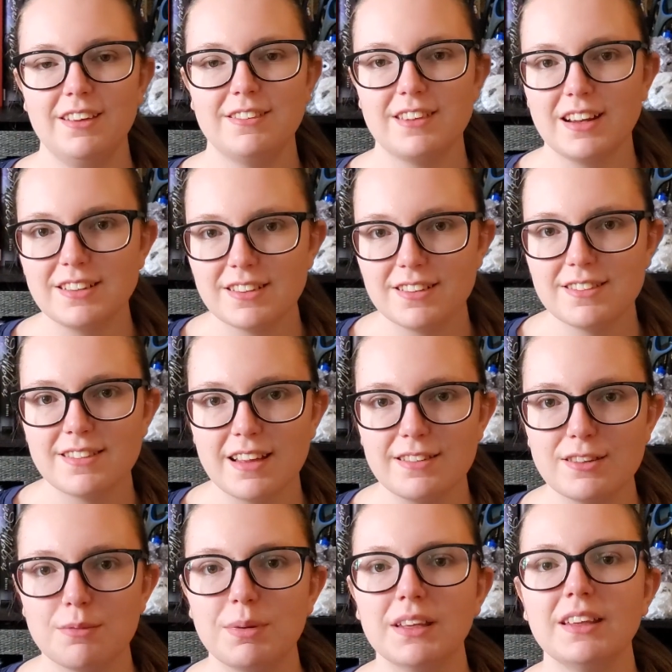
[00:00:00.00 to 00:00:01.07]
Sense and
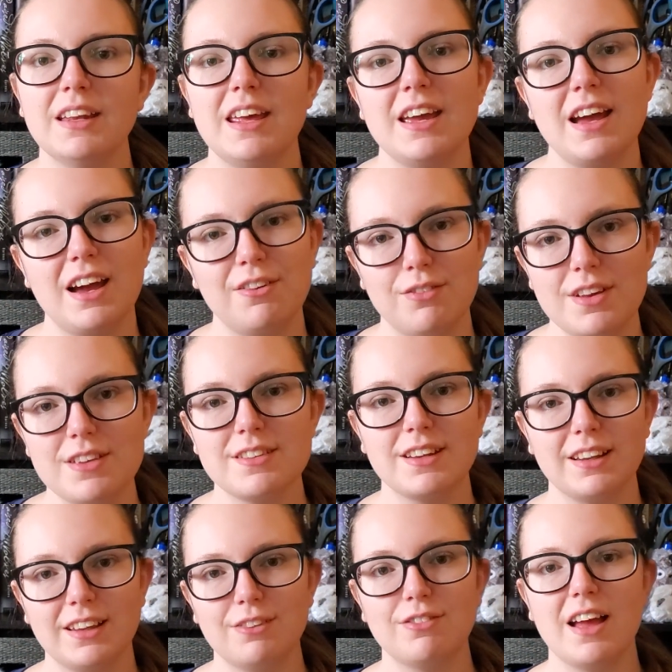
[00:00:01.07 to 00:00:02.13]
Sensibility, I
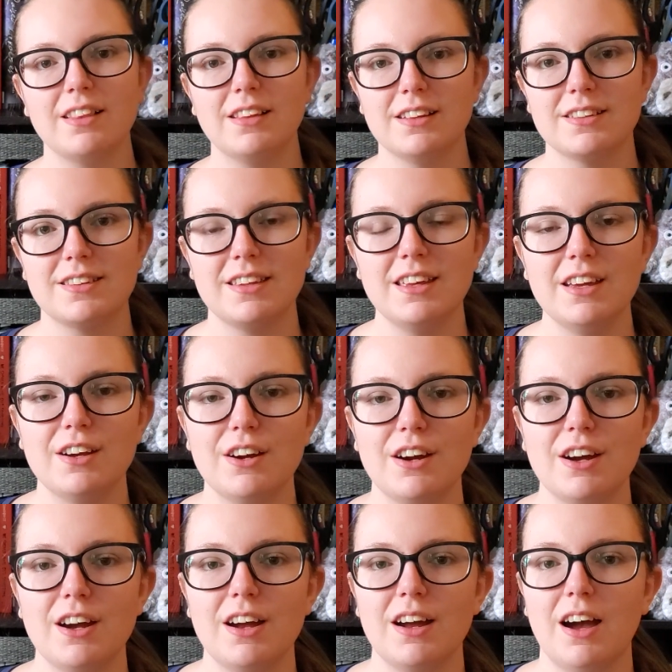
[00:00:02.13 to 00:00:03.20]
recently read this
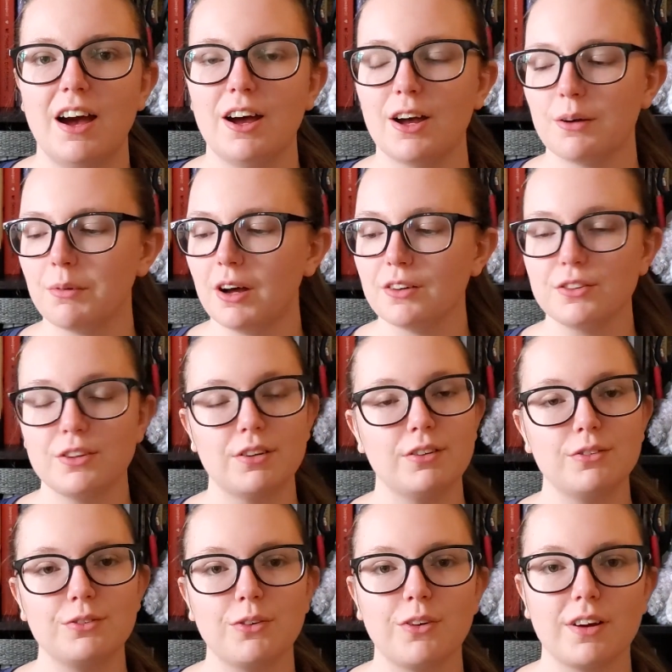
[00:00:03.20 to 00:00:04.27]
year, um, also
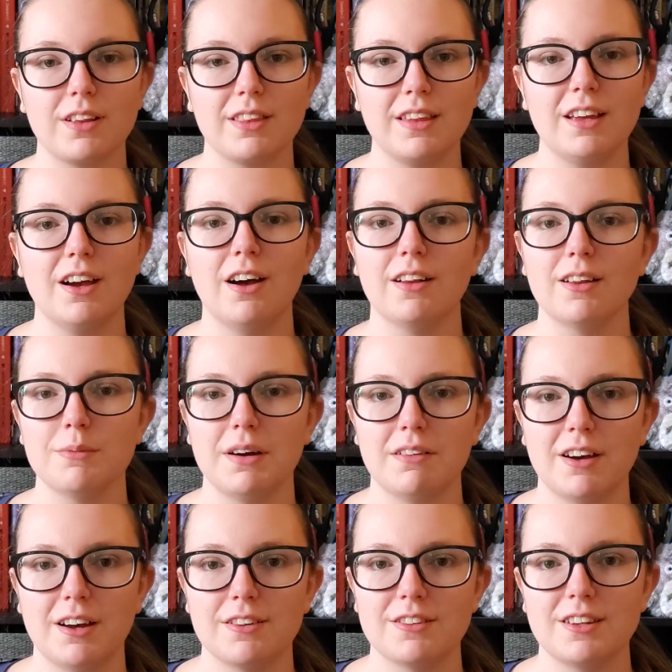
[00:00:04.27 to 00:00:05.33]
for the All About
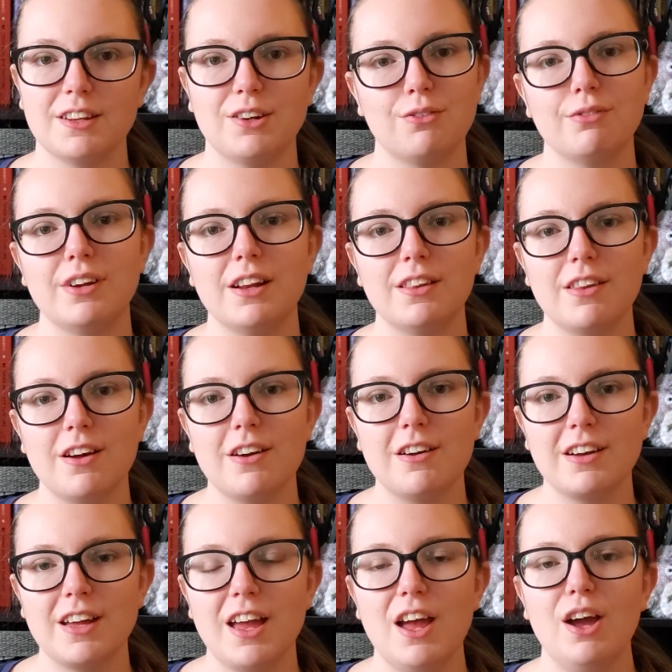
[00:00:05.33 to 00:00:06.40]
Austen
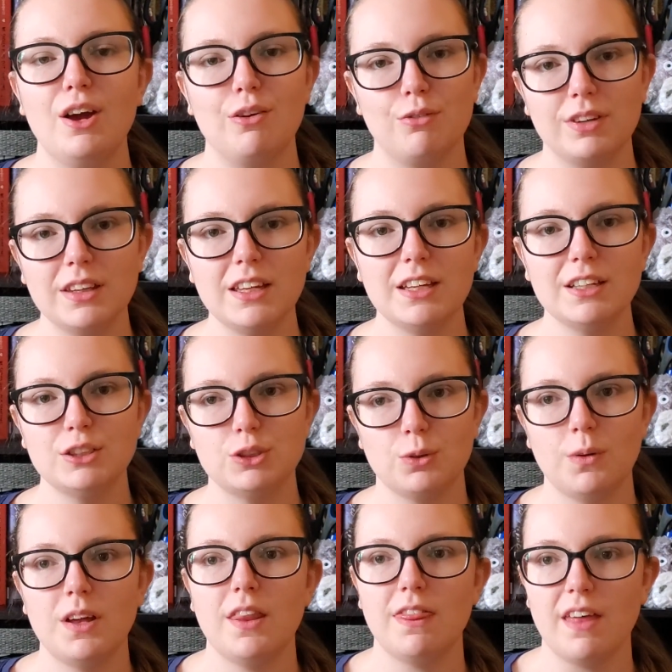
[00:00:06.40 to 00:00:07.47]
read-along. Really
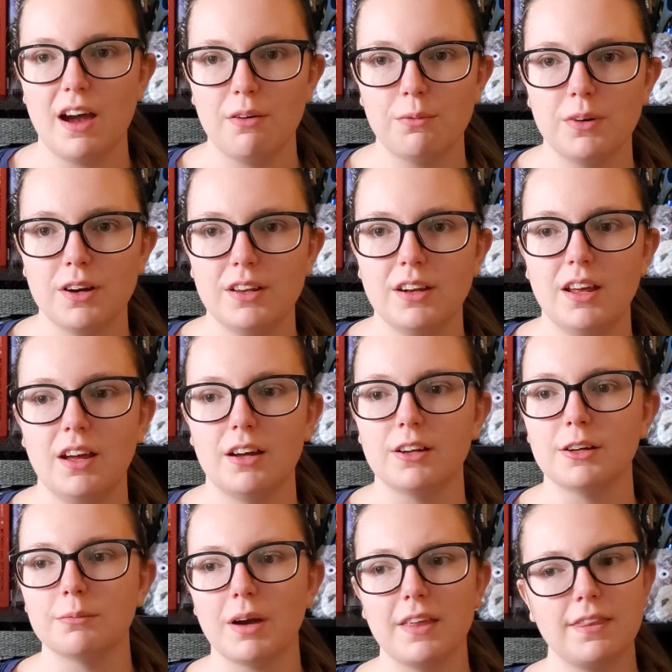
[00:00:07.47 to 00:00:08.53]
enjoyed that one.
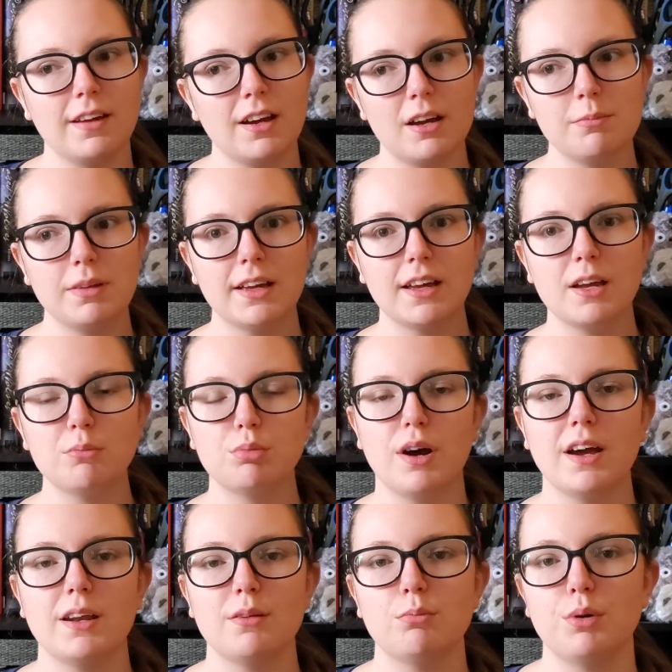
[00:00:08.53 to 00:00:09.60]
Um, I think I'm liking
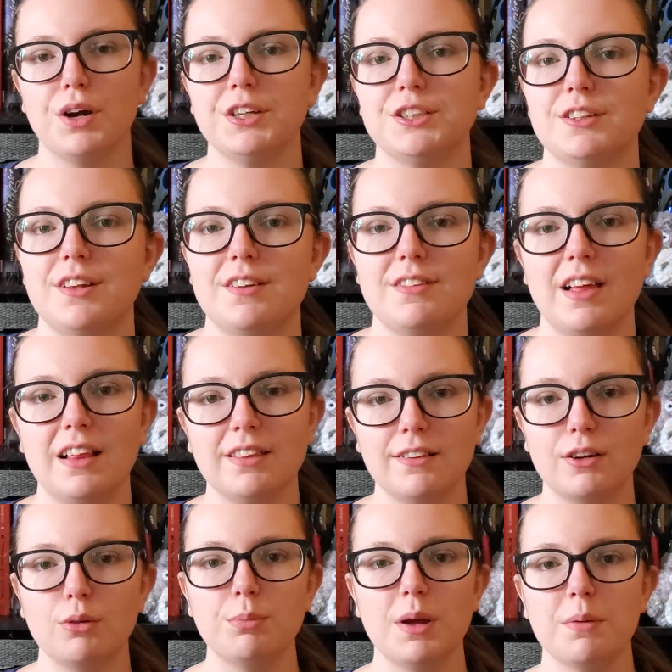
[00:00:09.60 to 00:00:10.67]
Pride and Prejudice a
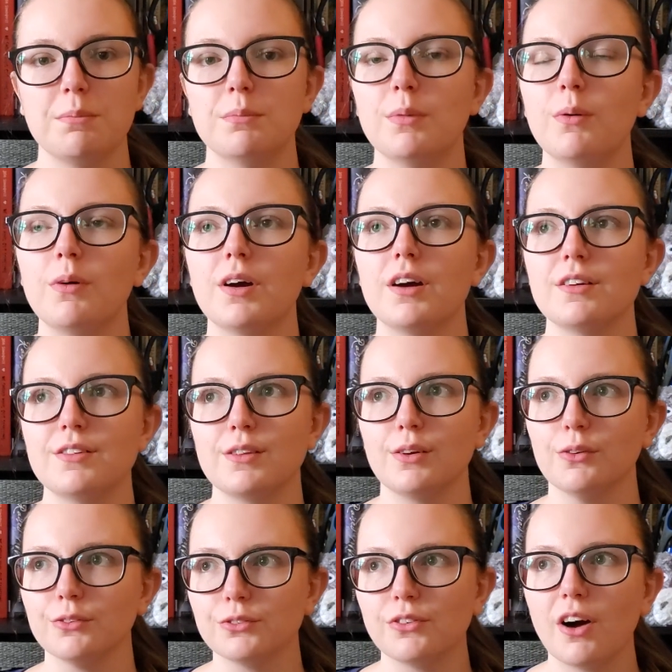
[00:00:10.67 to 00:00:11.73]
little bit more
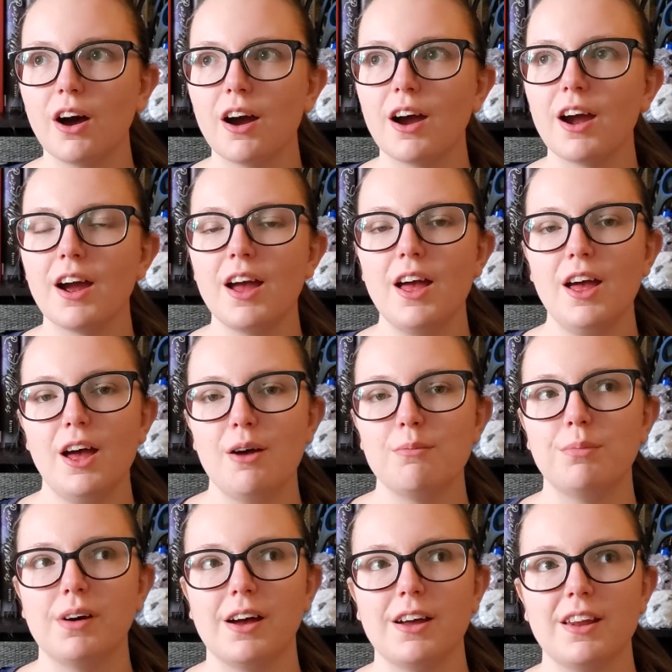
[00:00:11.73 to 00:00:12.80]
so far
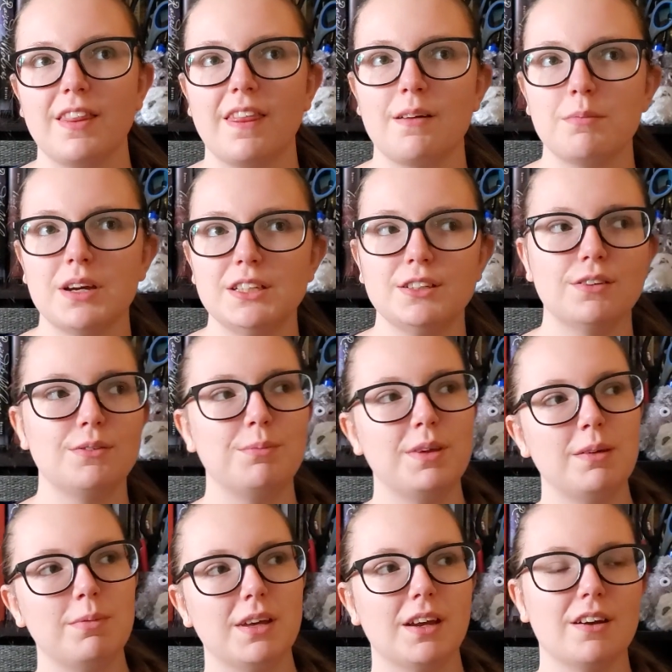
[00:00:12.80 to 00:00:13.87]
but that might just
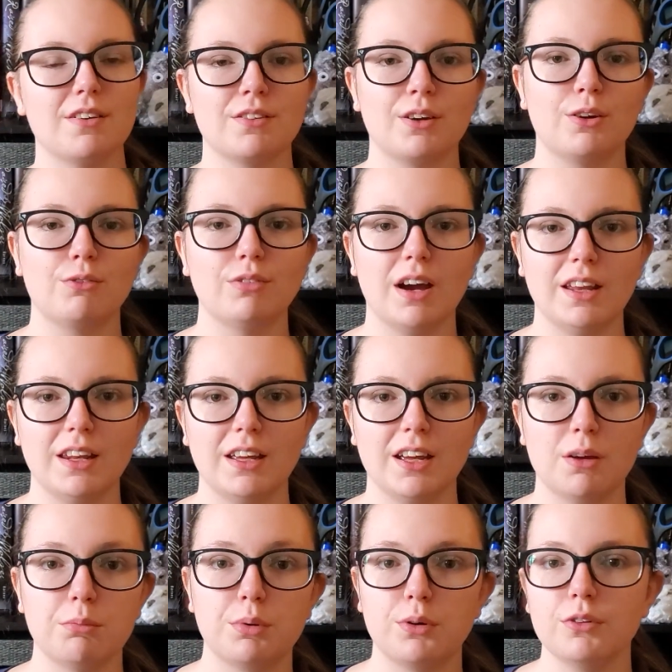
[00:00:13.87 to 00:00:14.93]
be because her writing
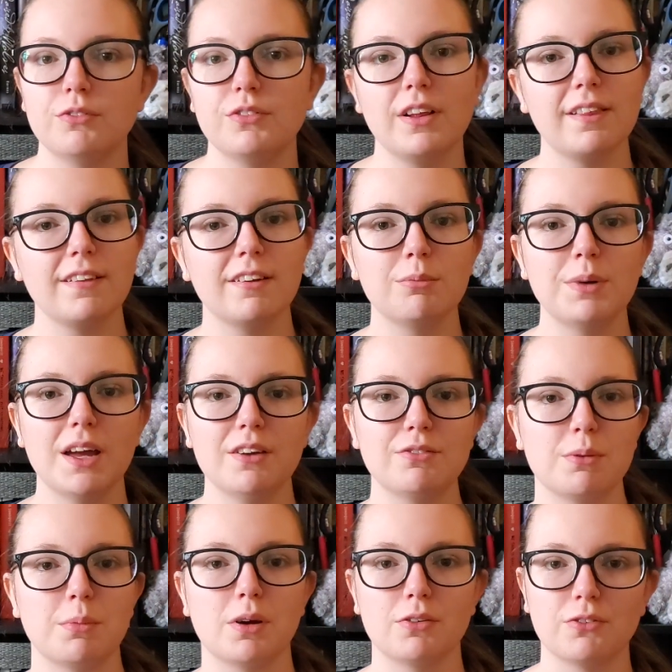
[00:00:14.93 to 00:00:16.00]
improved a little bit
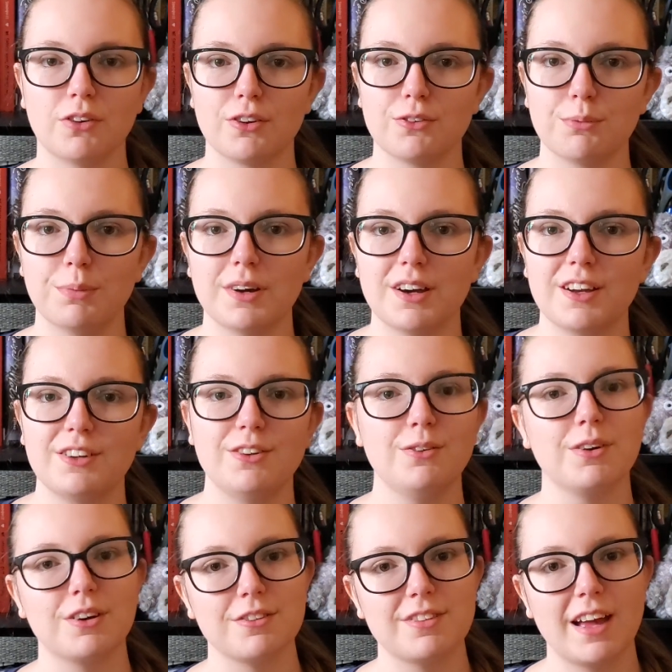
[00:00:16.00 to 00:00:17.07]
from her first book to
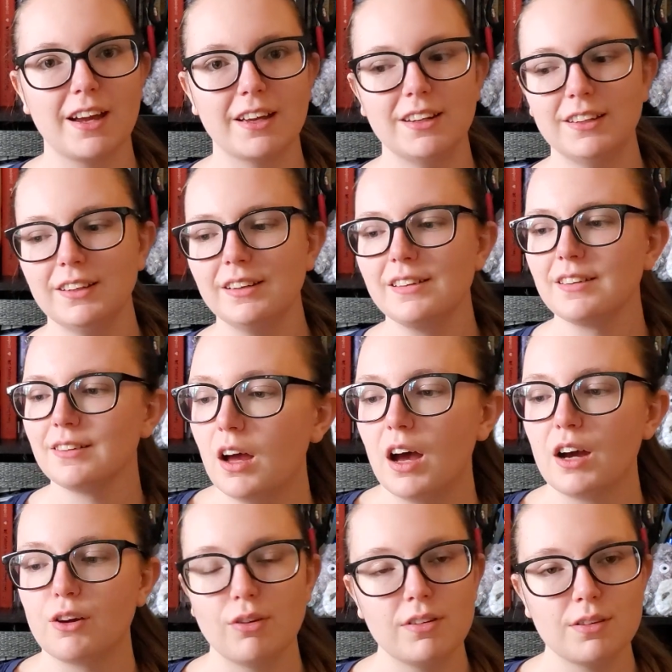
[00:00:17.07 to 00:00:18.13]
her second. A
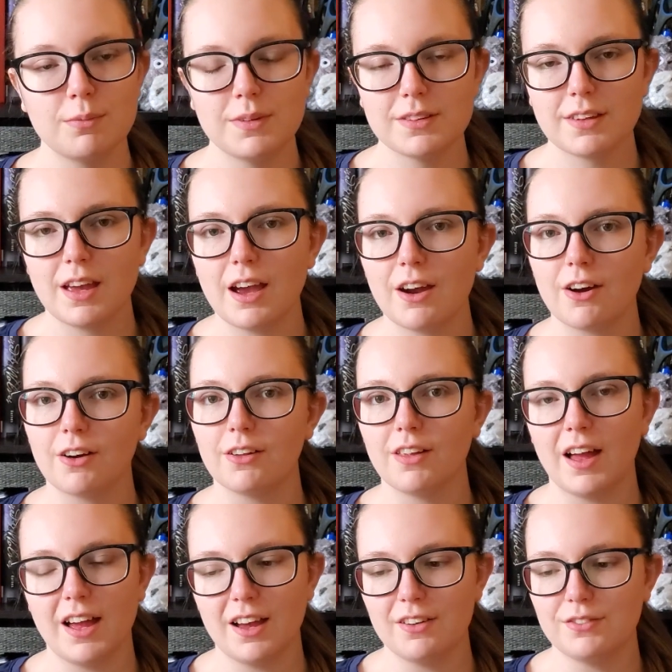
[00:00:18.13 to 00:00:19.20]
Christmas Carol
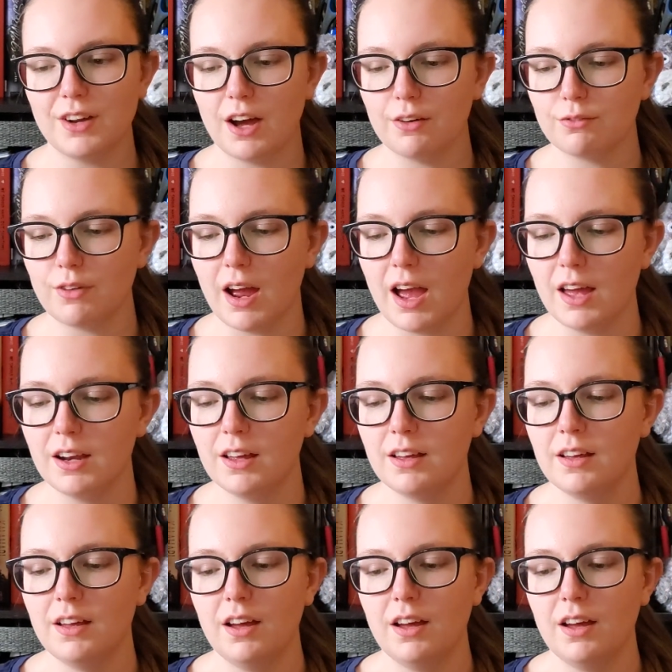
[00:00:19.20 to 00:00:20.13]
I have not read.